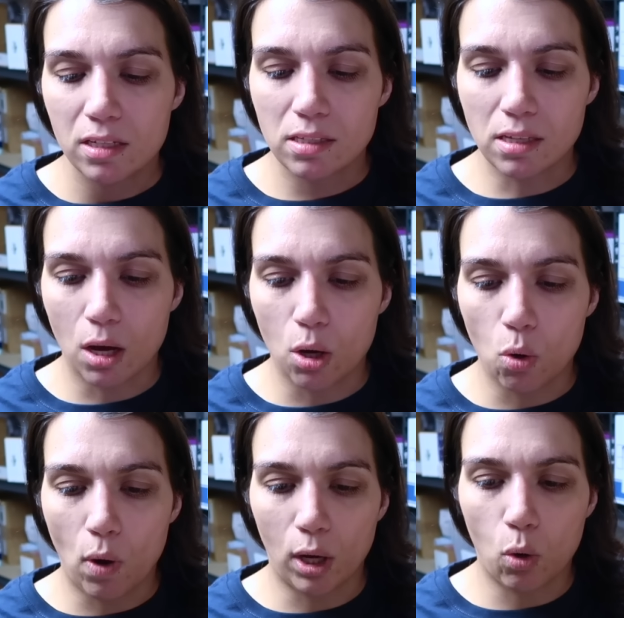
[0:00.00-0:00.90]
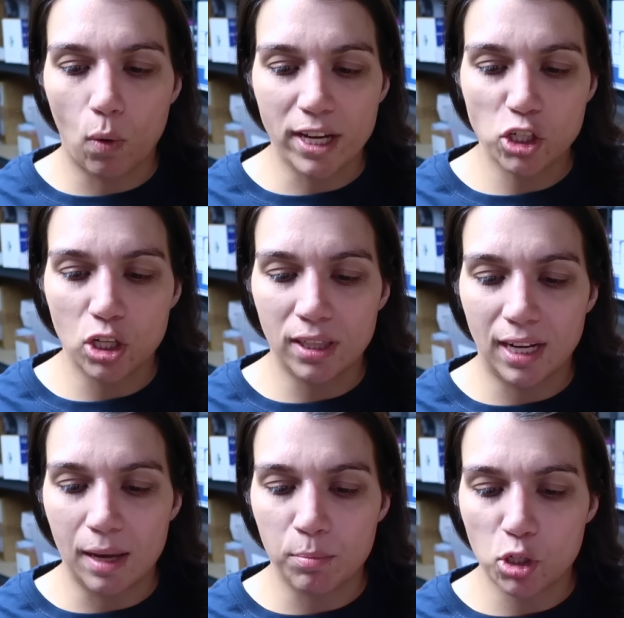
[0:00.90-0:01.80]
So a question
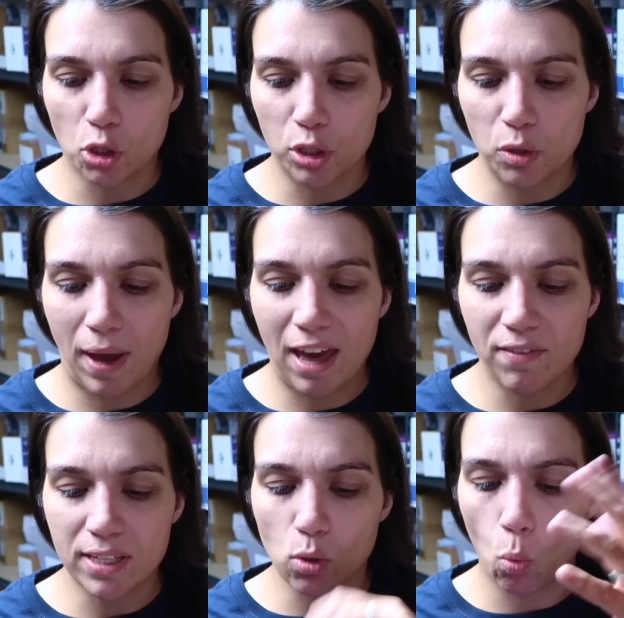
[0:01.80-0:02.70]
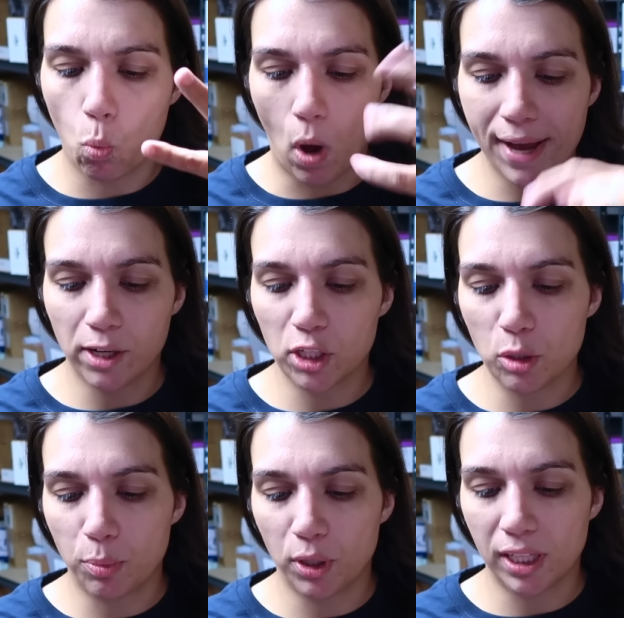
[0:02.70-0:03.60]
that I'm sure you have is, why are
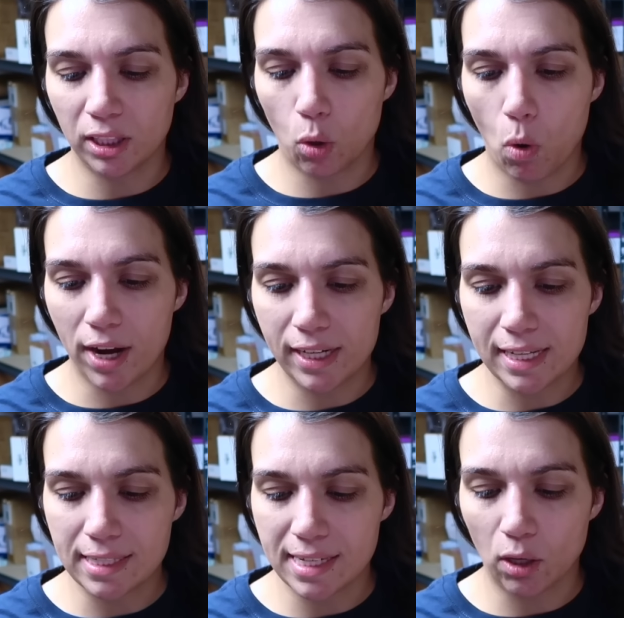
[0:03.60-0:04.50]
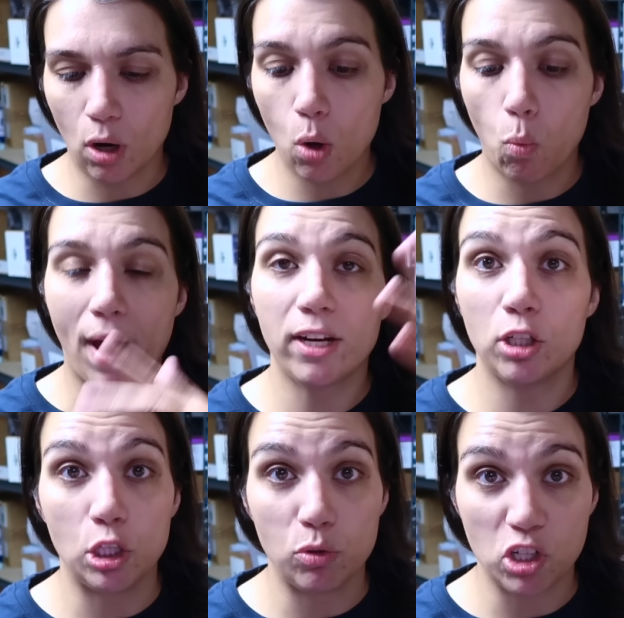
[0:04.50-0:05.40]
you putting the quantity at zero? Why
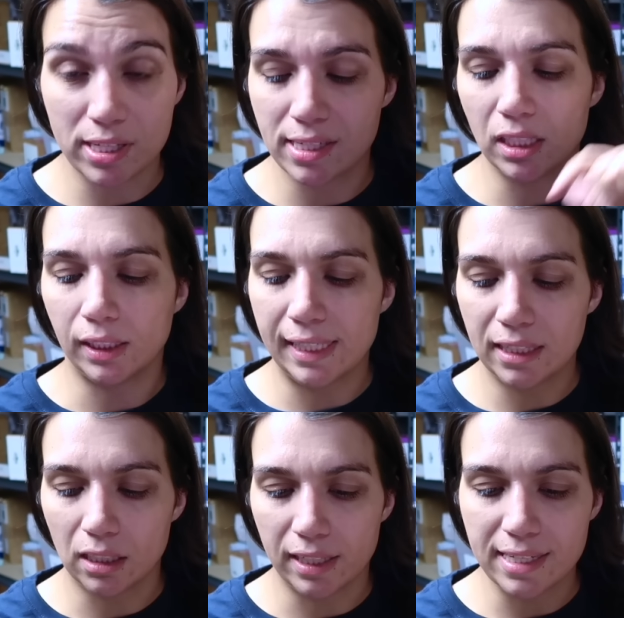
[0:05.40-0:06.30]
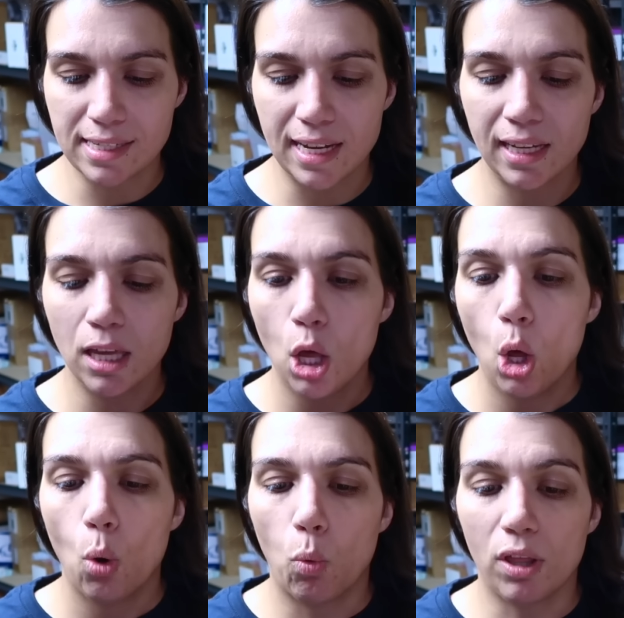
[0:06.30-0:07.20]
don't you just delete the listing?
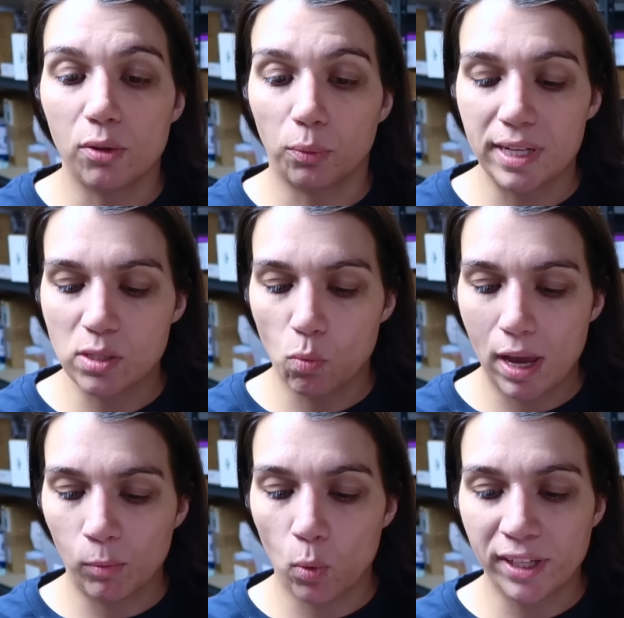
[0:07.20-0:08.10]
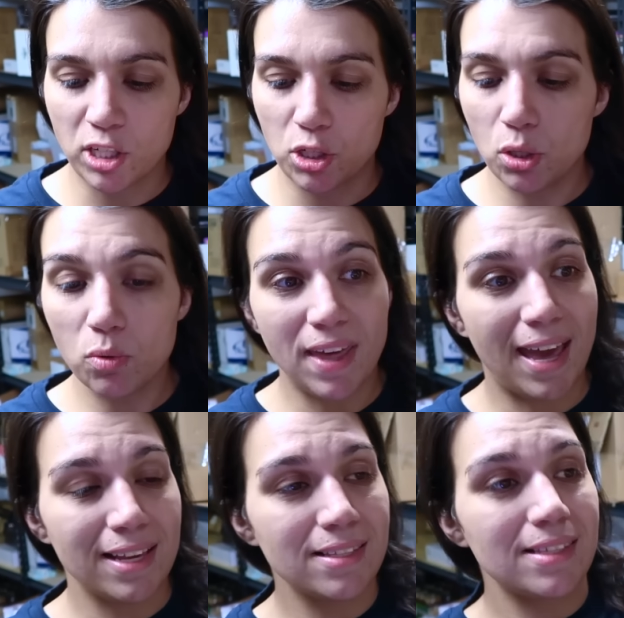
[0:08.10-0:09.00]
Well, the reason why I'm going to do
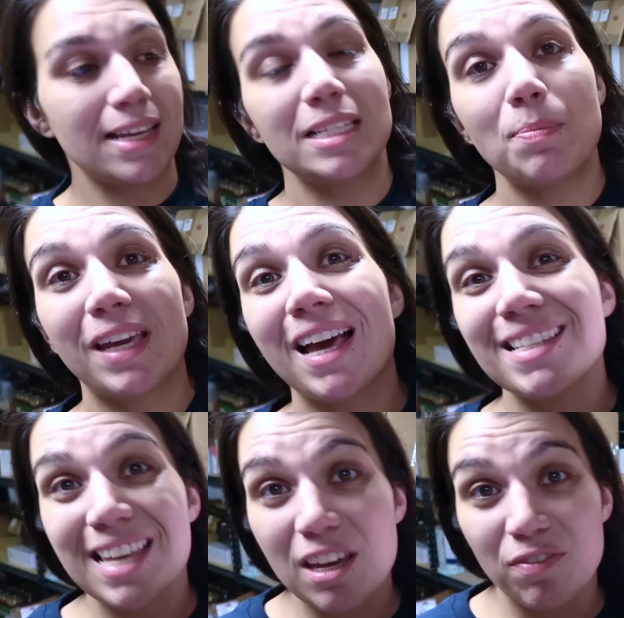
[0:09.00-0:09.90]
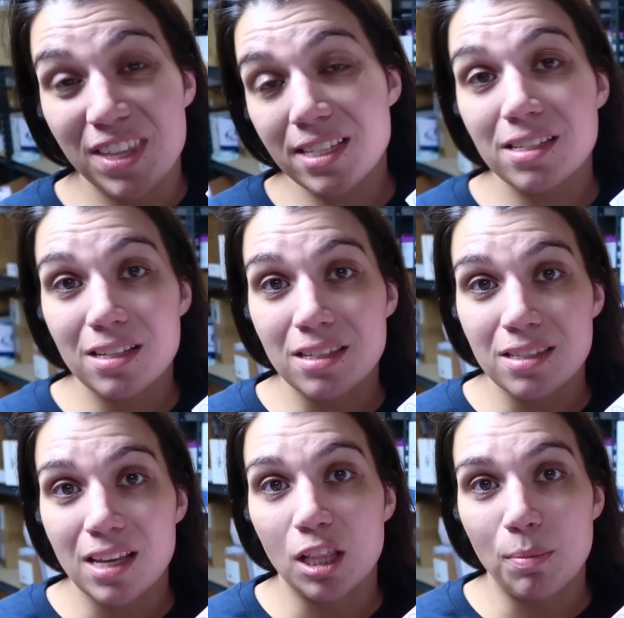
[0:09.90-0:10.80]
this is because if this
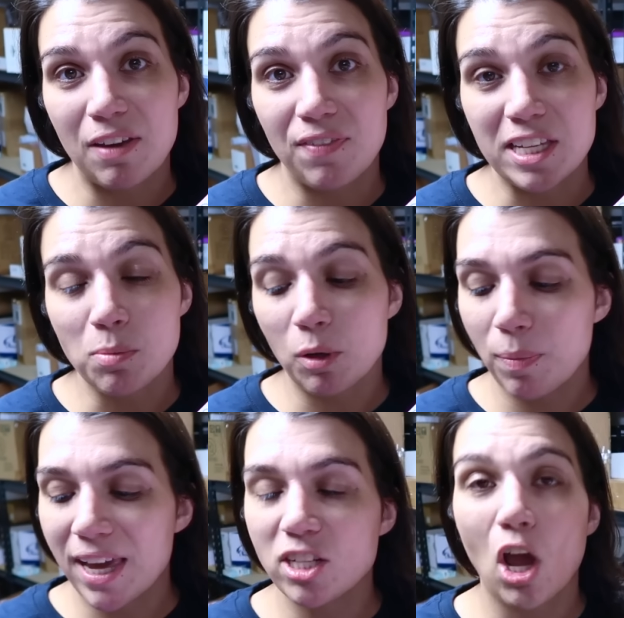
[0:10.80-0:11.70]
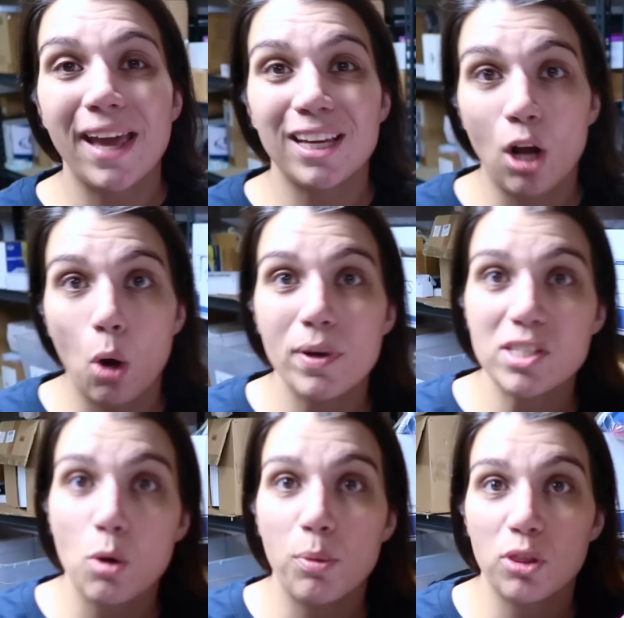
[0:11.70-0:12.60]
doesn't sell on my Facebook page, I can
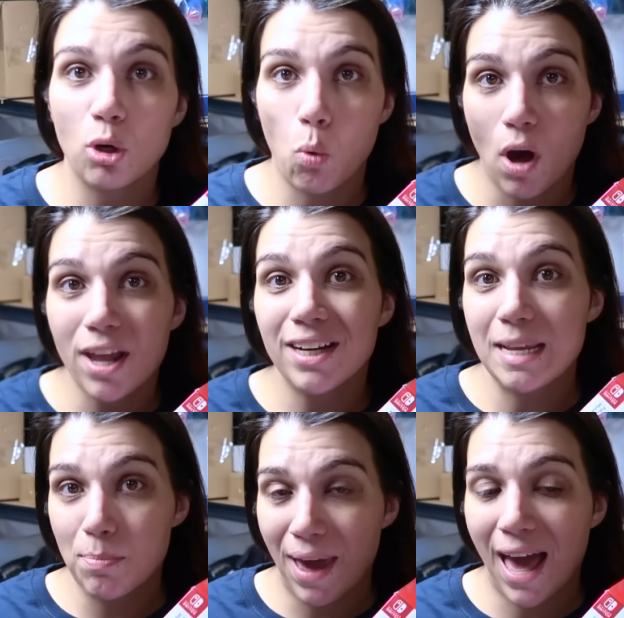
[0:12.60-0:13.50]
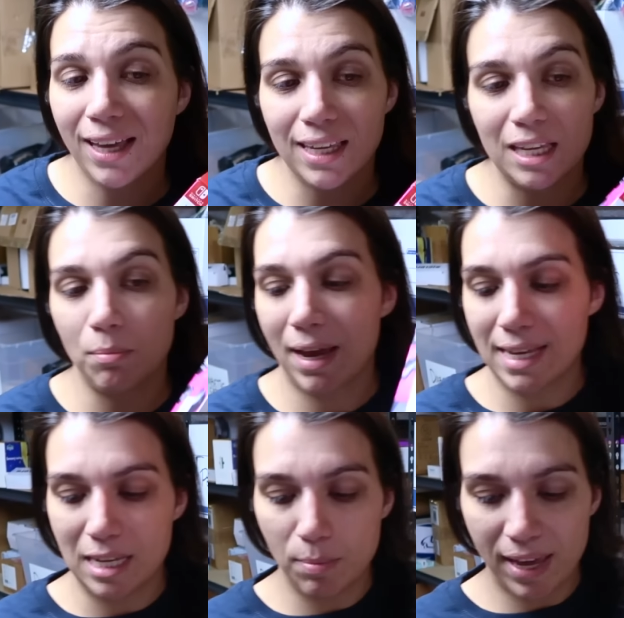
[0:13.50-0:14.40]
always go put the quantity back in my
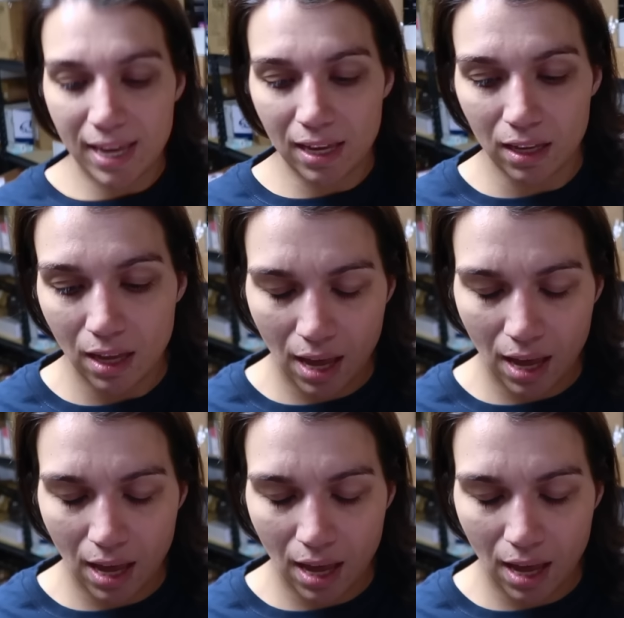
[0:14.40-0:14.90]
eBay